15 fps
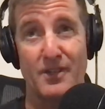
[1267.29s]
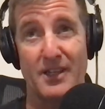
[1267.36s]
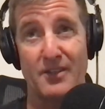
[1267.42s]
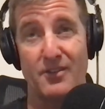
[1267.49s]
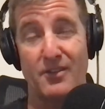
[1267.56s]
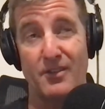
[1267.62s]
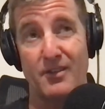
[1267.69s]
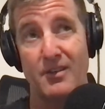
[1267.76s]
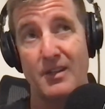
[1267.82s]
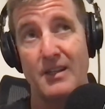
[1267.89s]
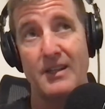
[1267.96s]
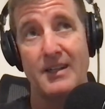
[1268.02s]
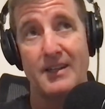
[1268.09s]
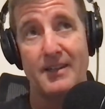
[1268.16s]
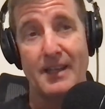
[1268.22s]
race,
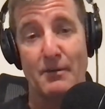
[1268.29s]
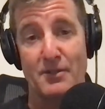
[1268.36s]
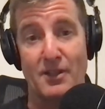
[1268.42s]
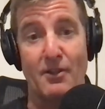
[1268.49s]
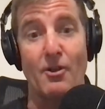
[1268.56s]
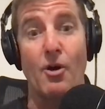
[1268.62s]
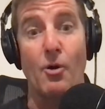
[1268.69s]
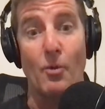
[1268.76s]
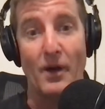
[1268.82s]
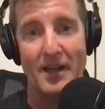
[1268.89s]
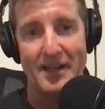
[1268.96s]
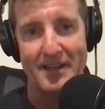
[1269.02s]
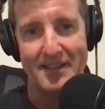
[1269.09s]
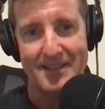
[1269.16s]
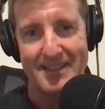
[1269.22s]
that was a long
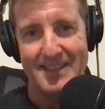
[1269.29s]
way.